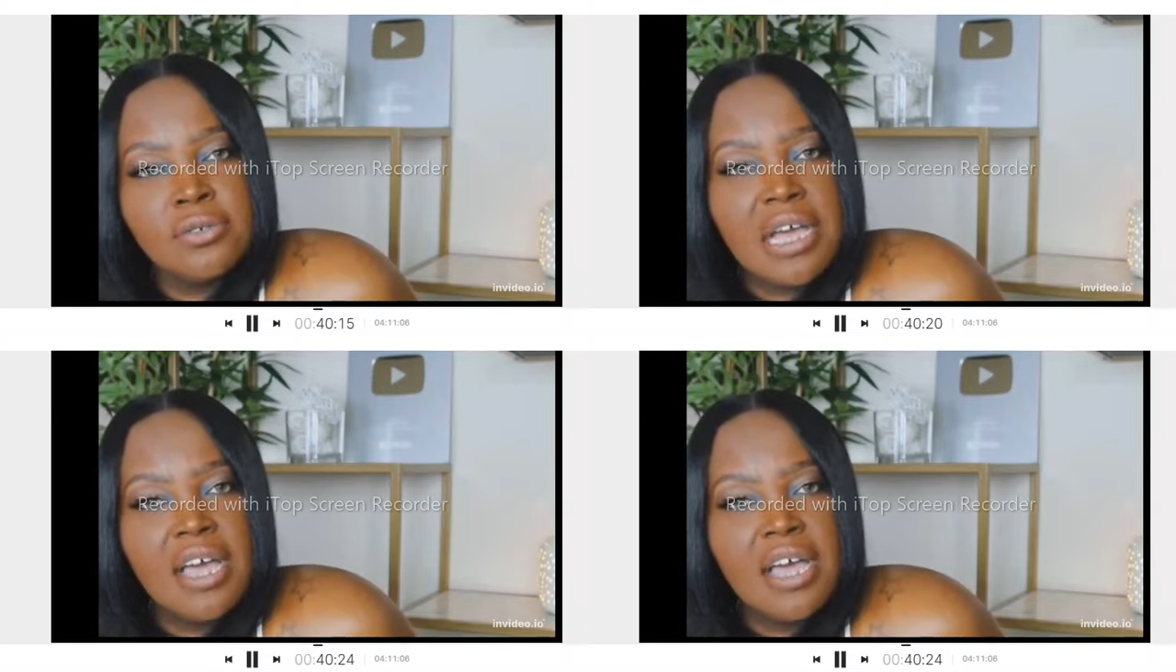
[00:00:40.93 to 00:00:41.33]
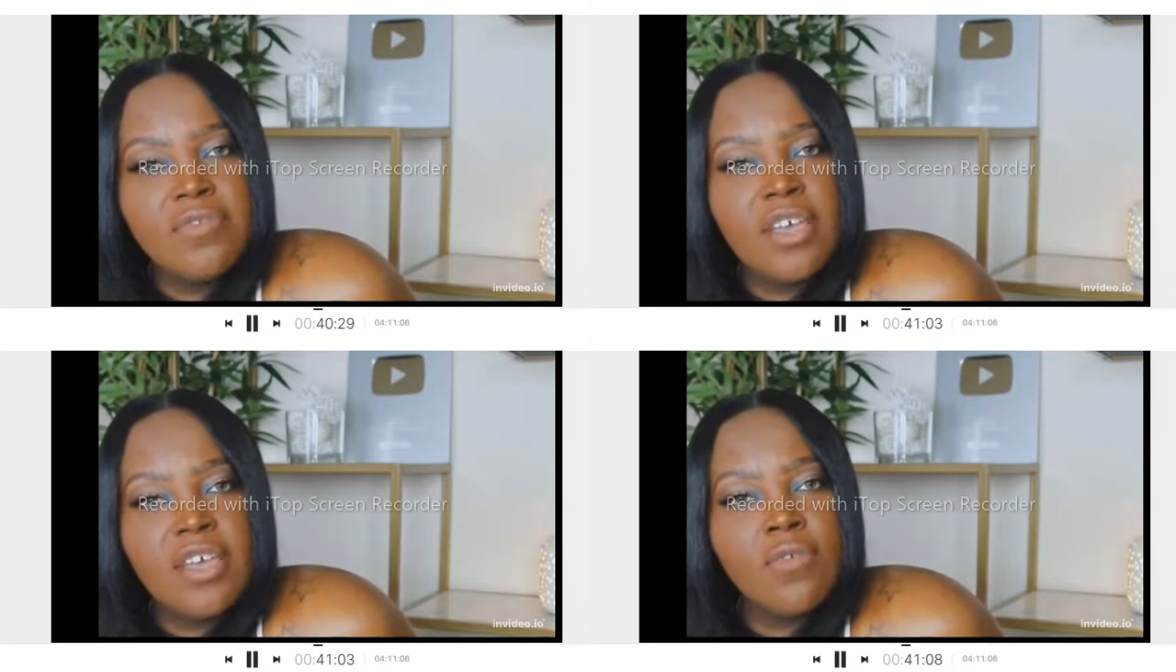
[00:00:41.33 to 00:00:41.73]
I have
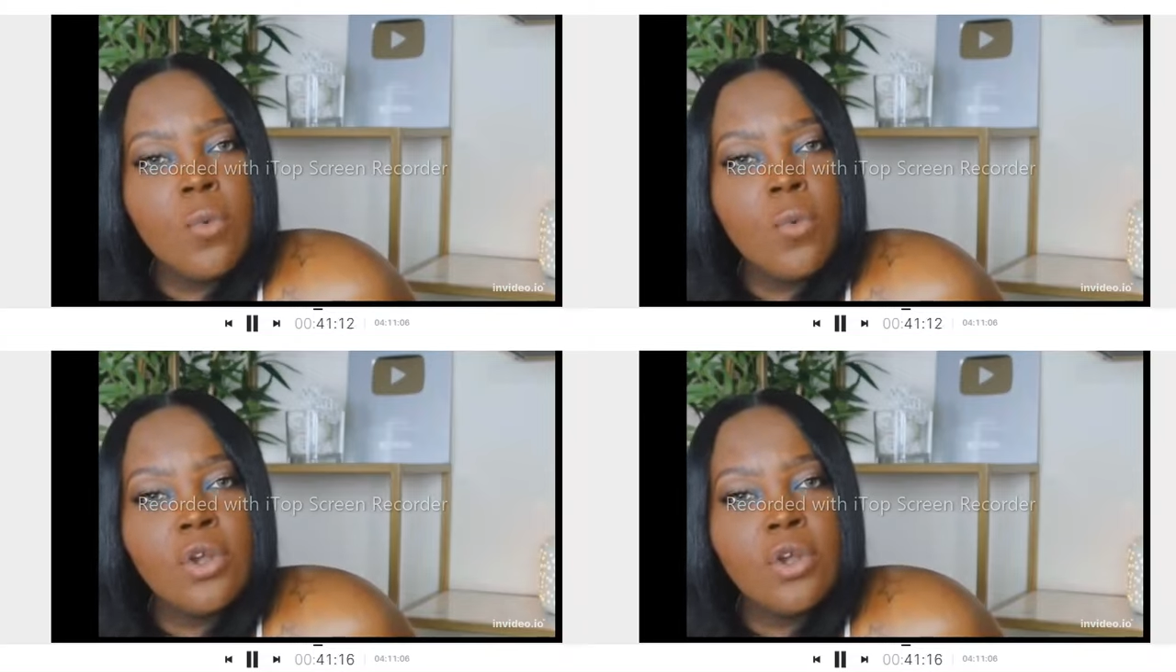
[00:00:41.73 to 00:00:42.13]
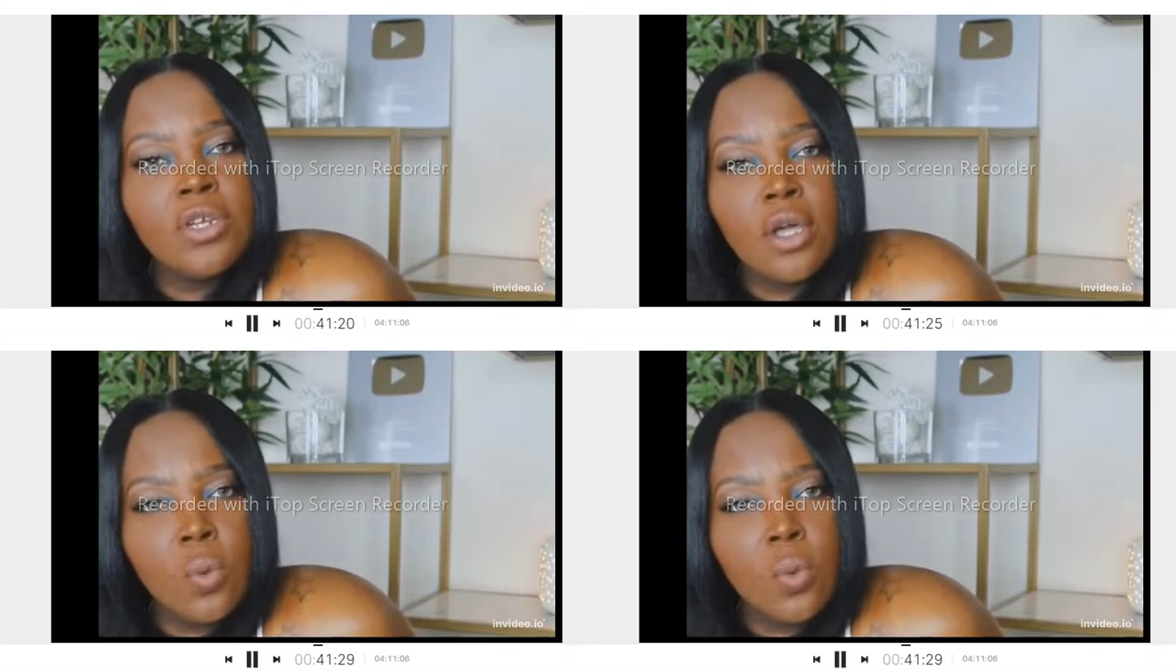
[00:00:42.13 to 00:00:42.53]
never worn
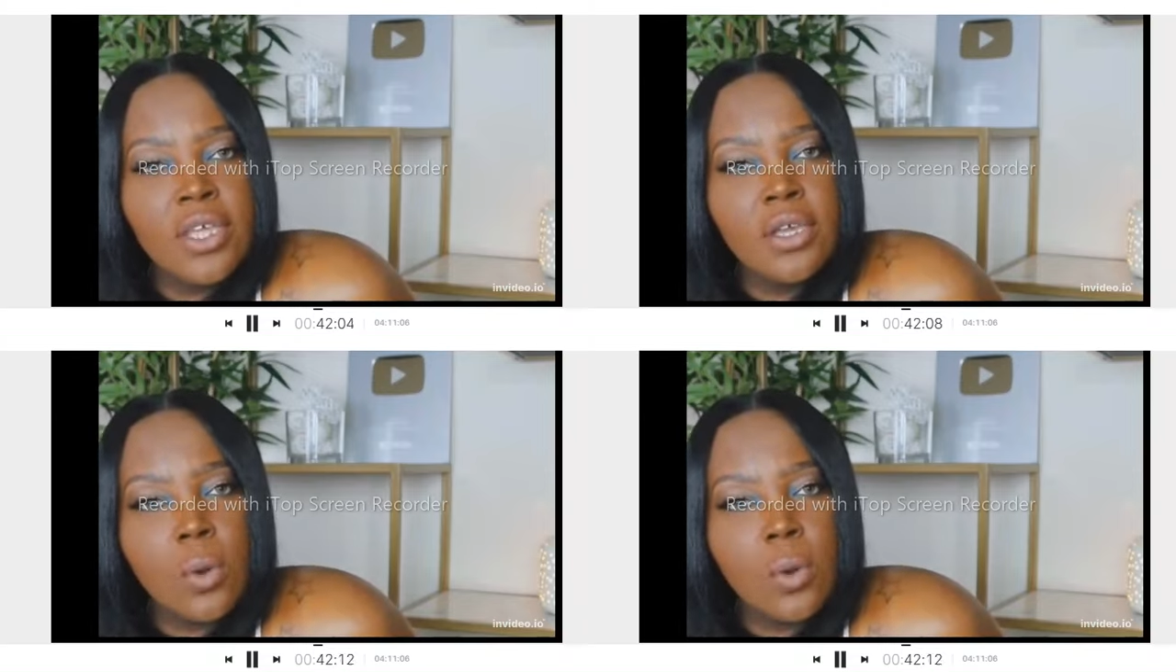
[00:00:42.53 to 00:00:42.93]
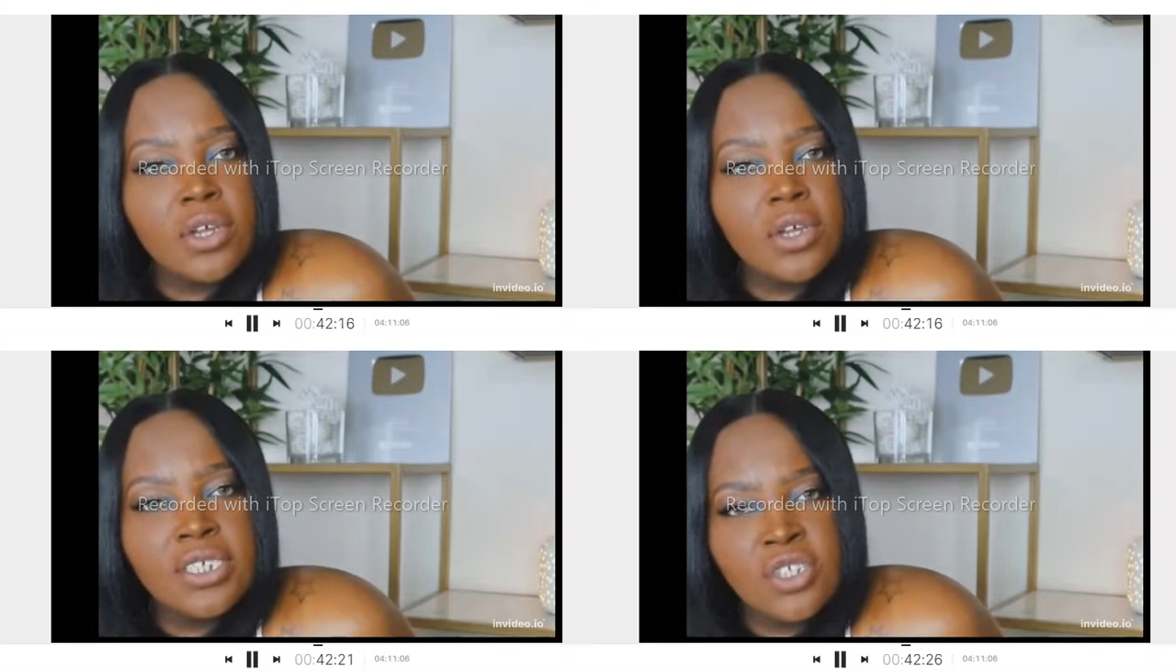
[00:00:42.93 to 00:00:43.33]
a wig or
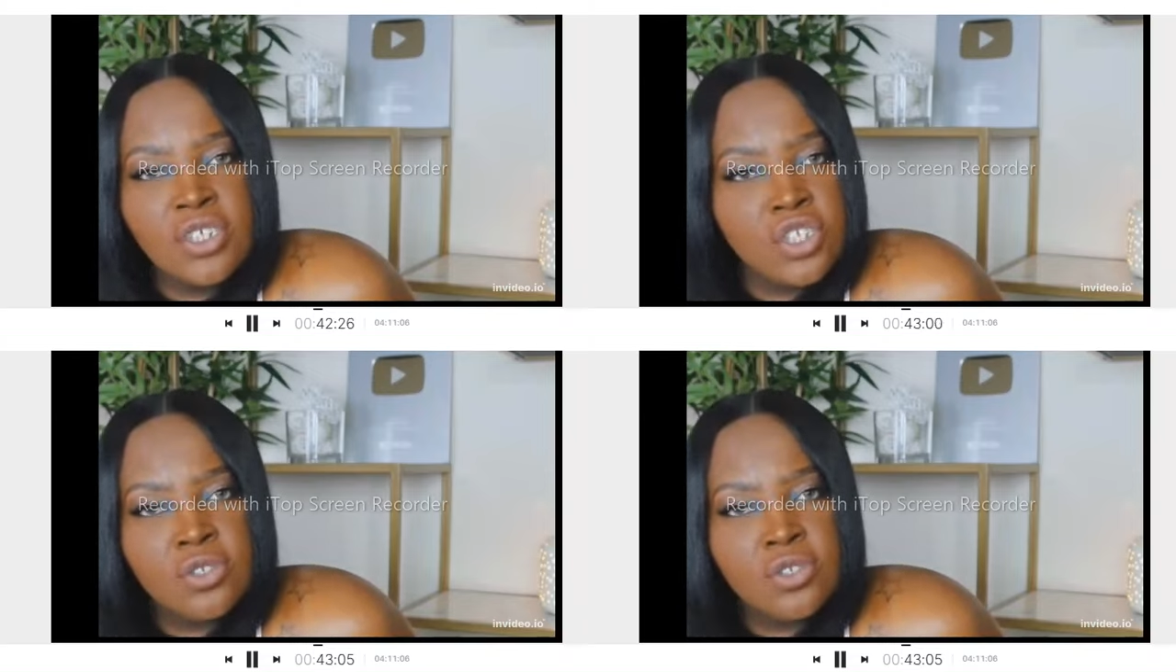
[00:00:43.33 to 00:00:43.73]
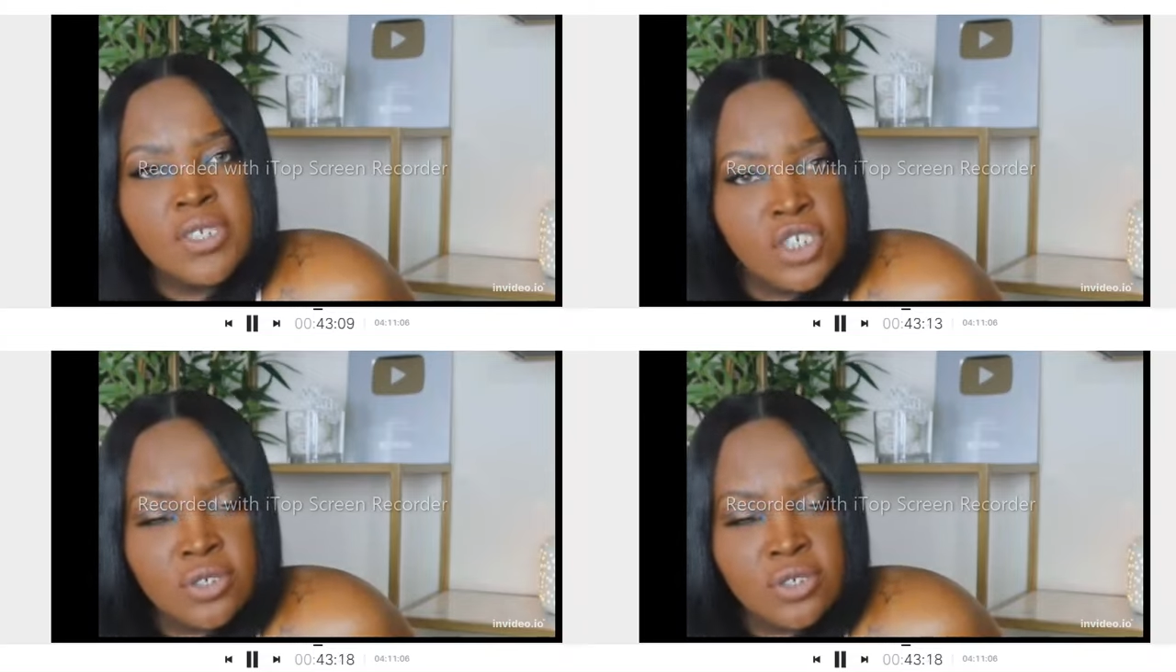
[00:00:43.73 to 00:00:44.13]
extensions on my
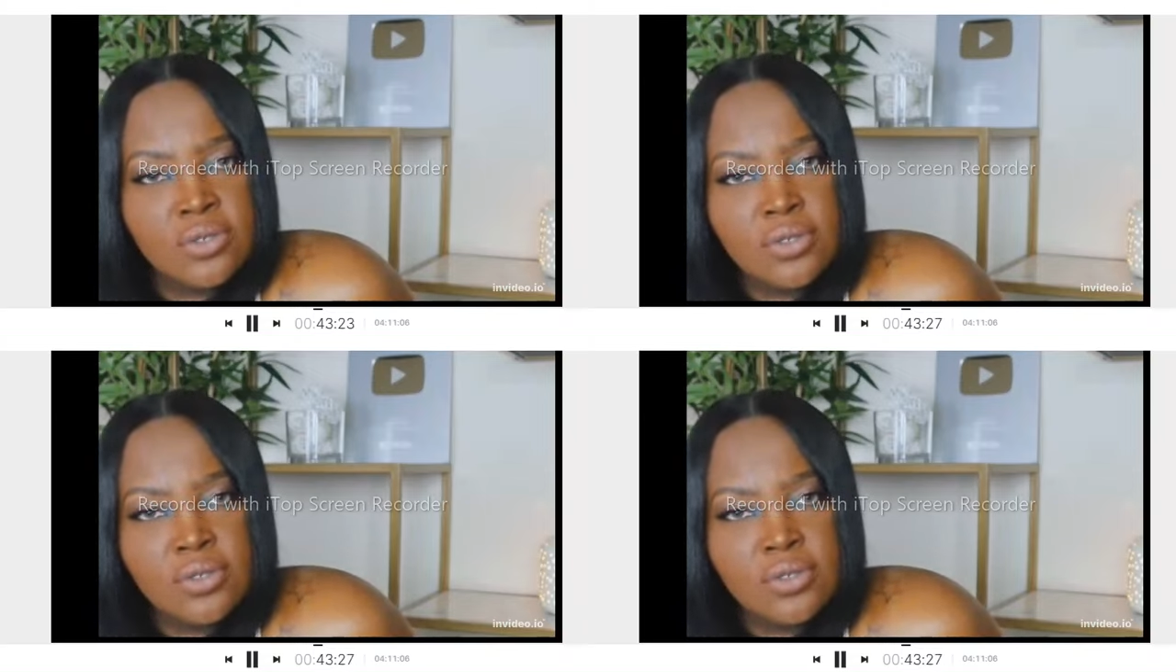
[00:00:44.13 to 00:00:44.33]
channel.